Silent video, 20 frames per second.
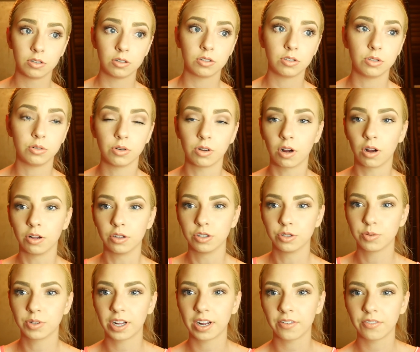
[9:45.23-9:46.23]
to college
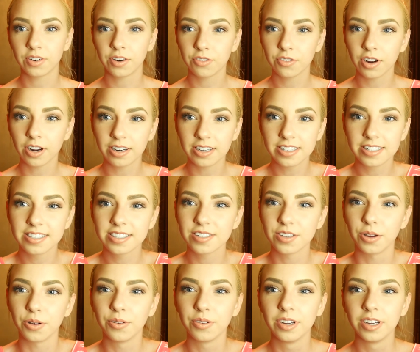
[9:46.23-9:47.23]
when I have enough credits.
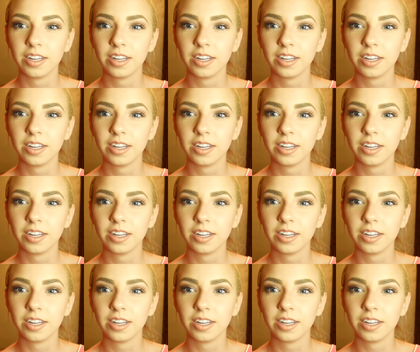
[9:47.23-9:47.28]
So